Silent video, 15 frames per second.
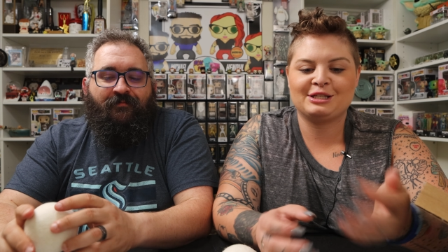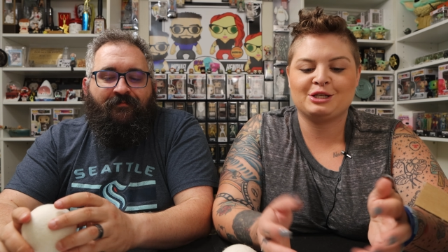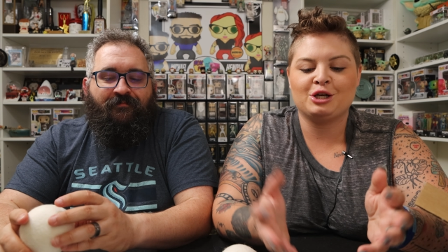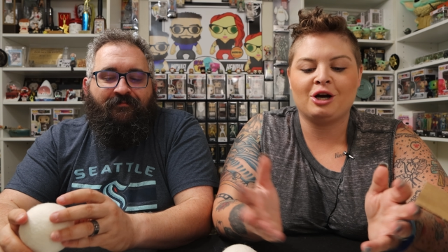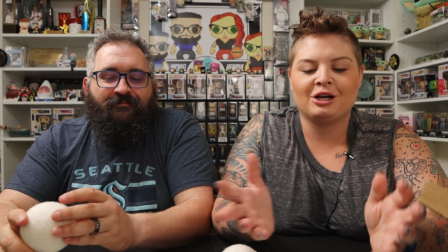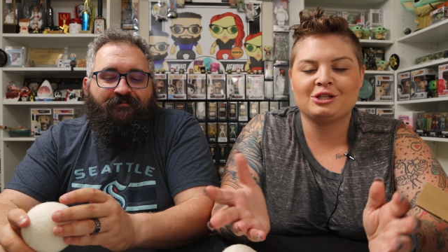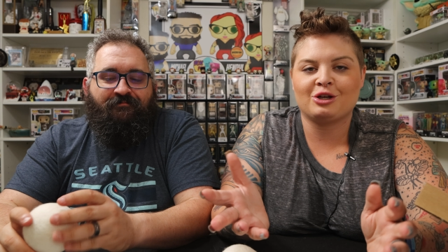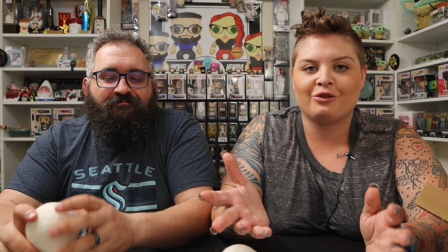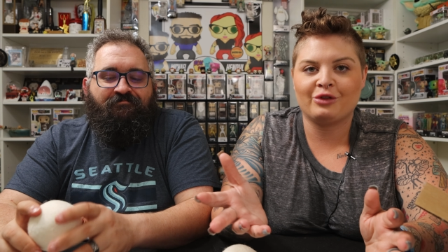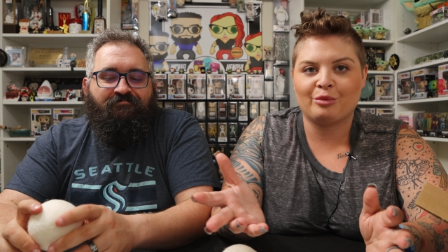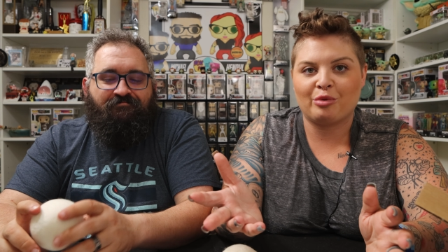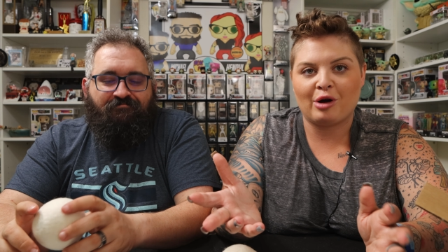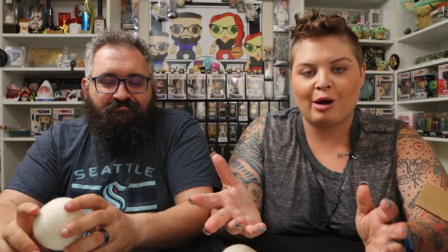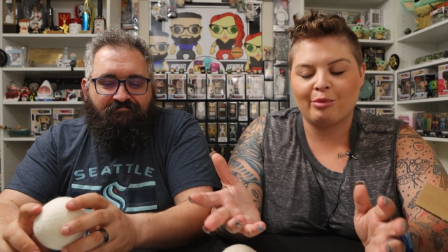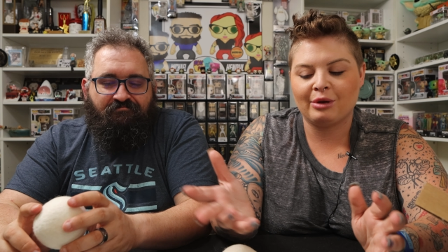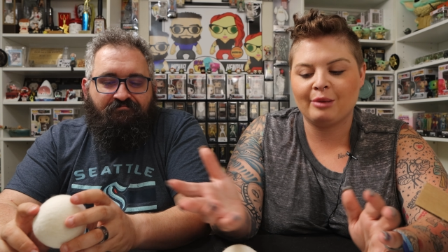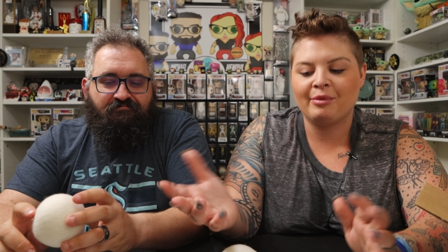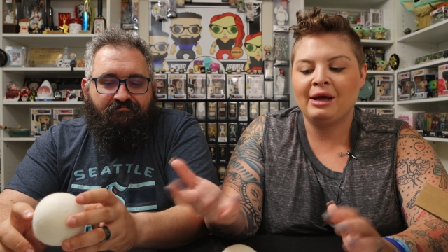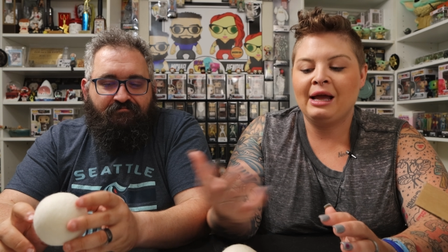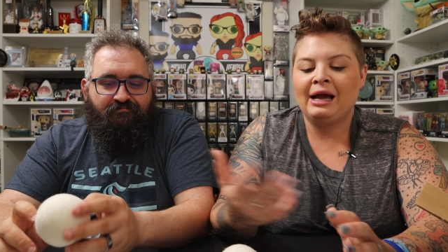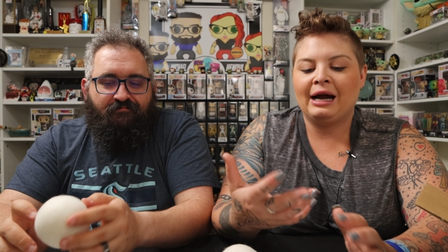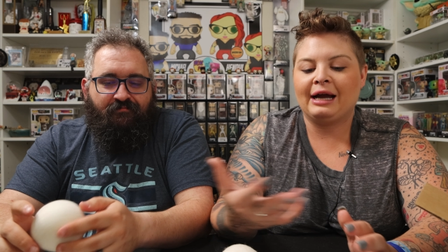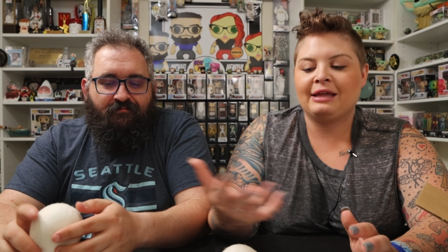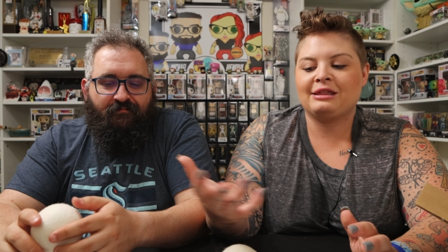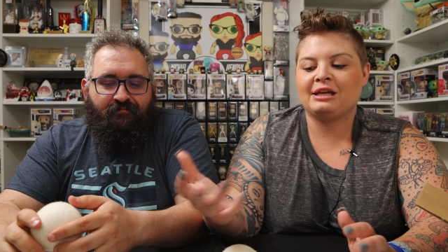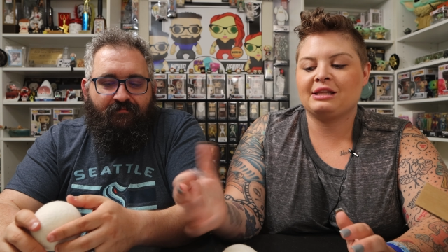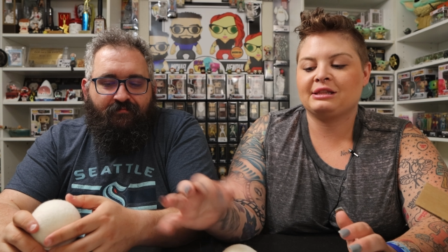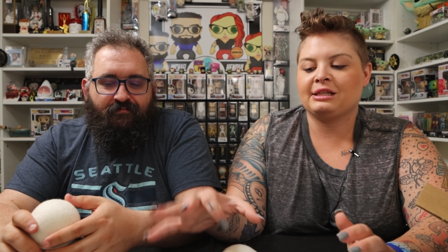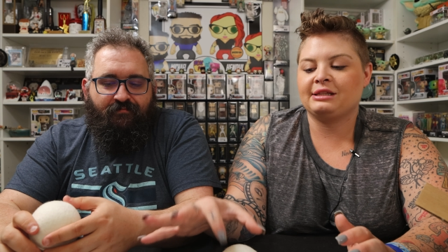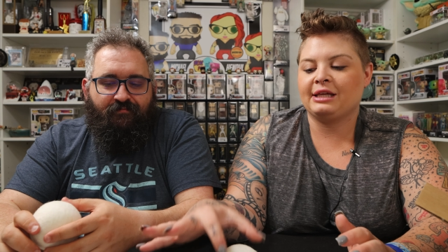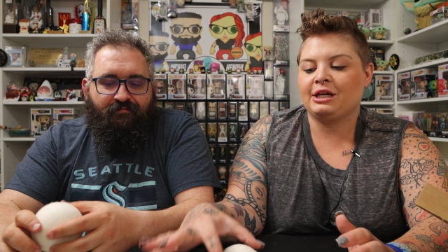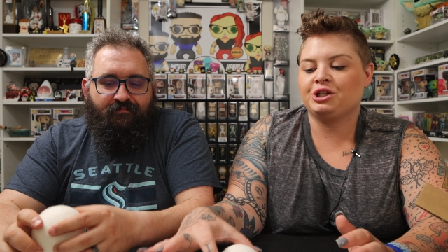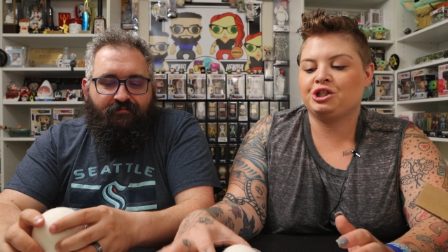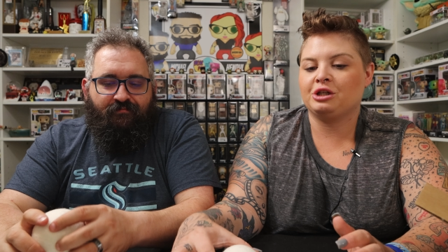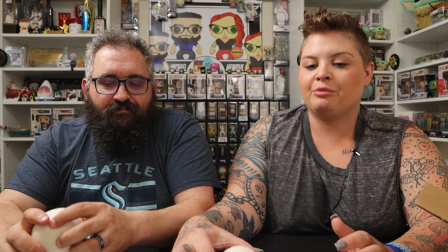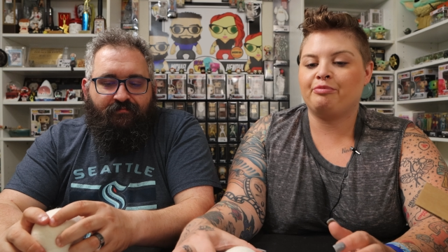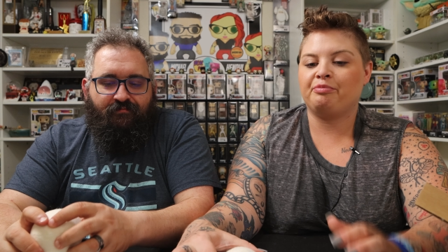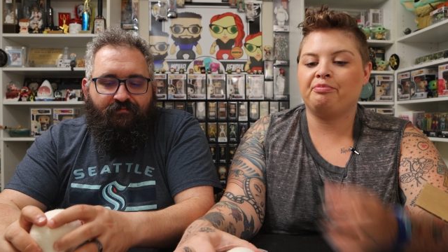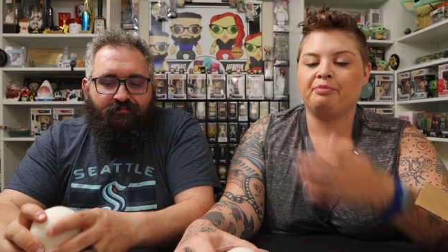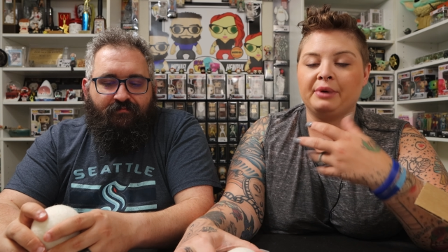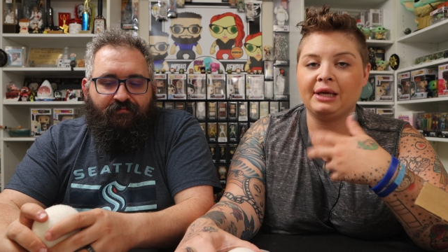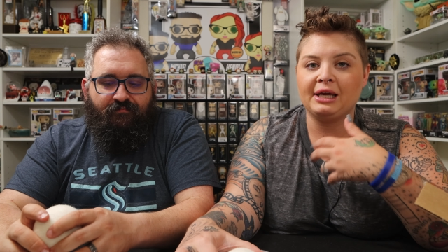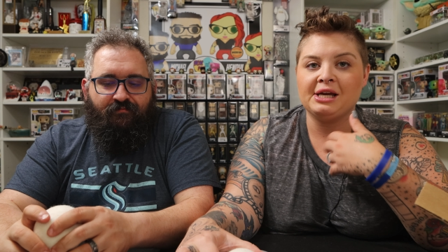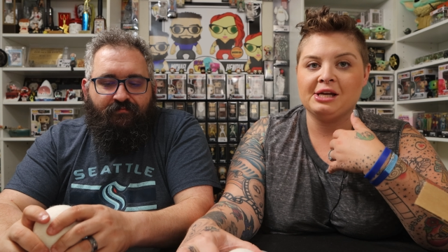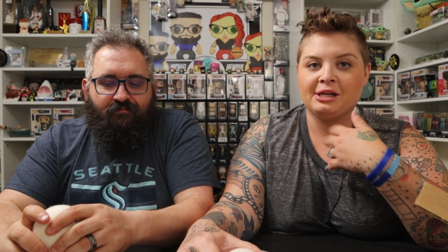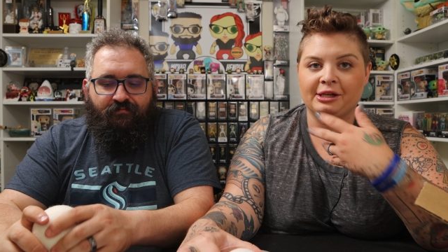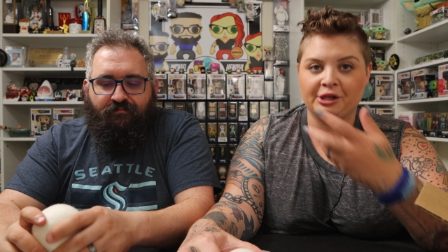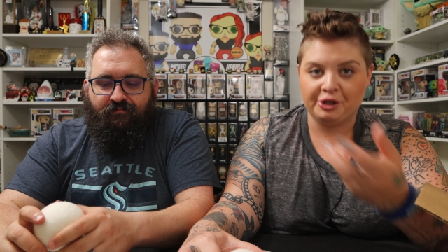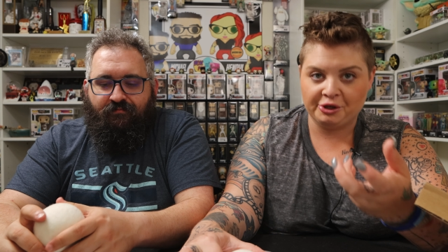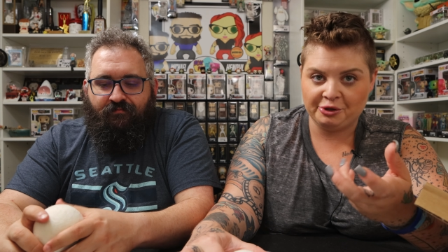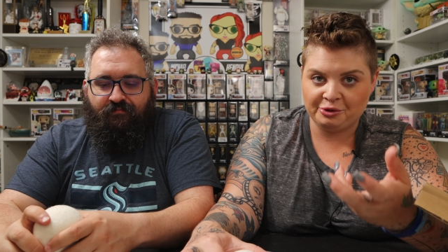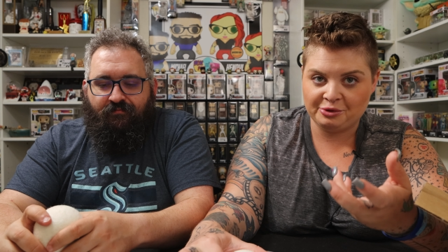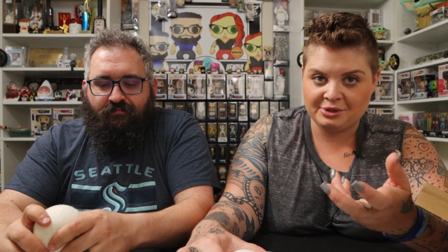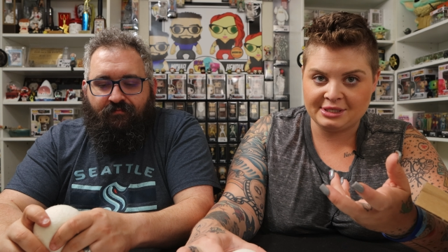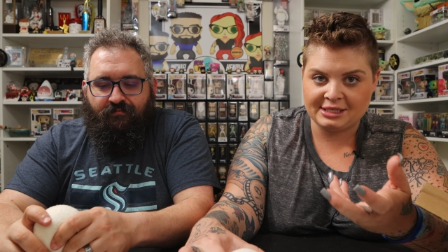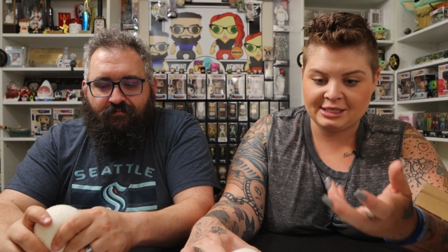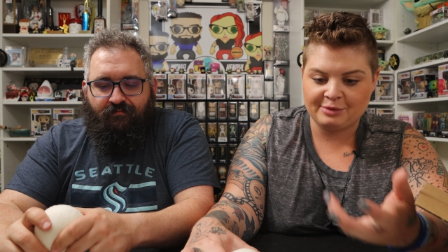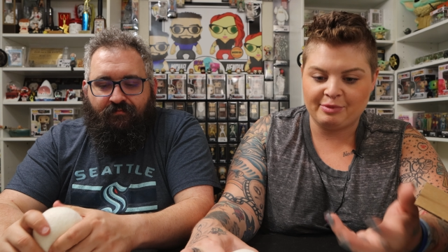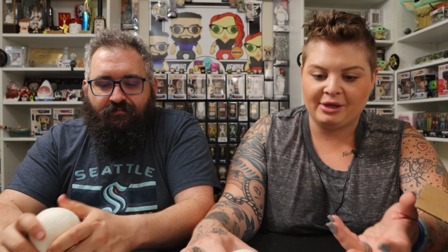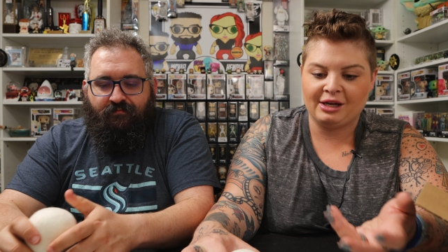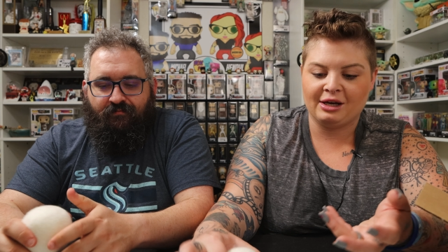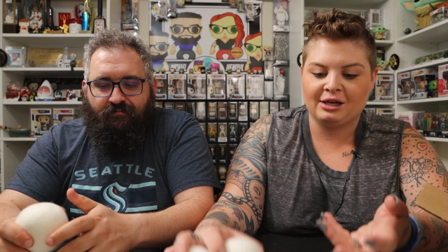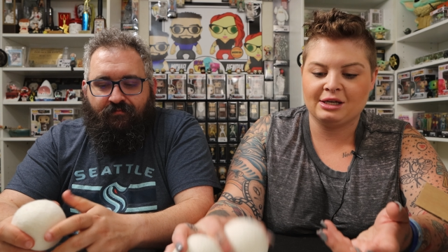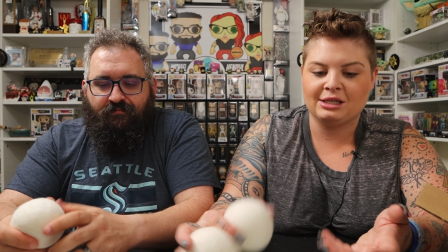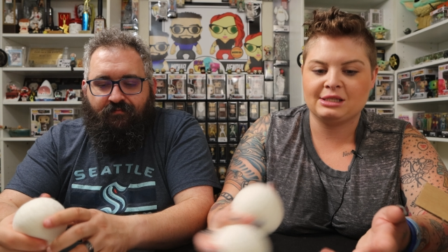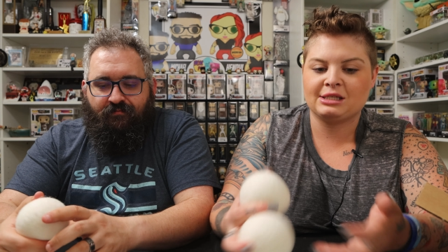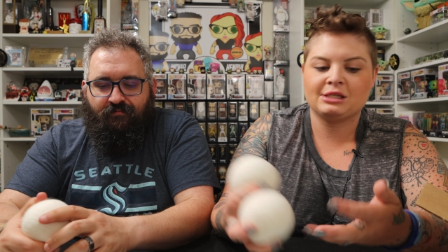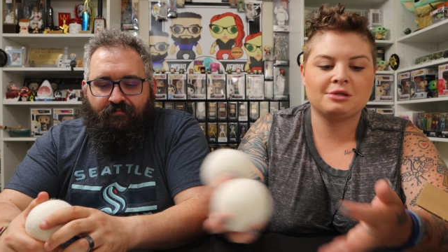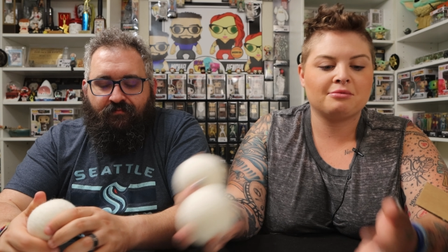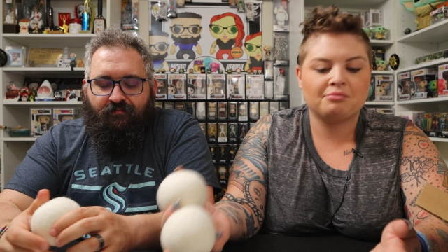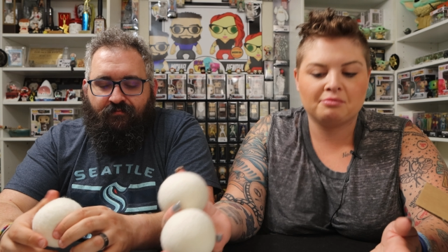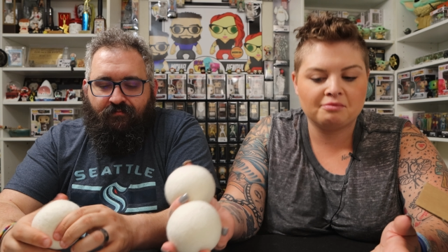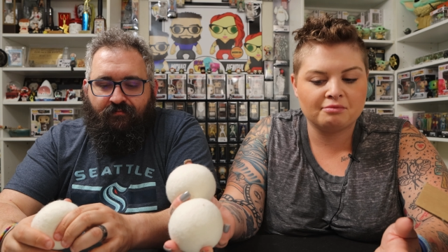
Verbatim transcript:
Speaker 1: does not solve the problem. I think that they should be used because